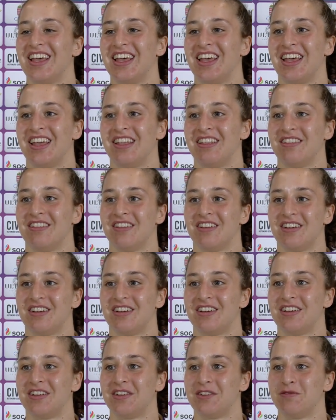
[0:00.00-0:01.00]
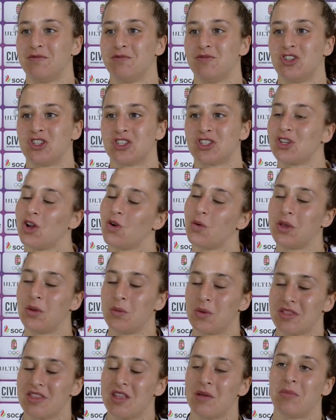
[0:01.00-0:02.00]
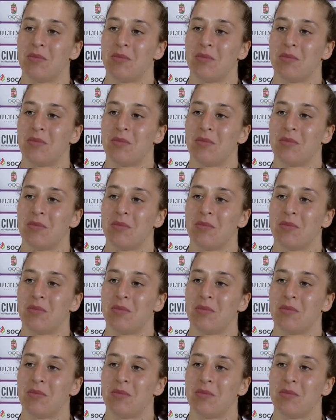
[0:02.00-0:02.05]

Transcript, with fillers: and uh, just going with the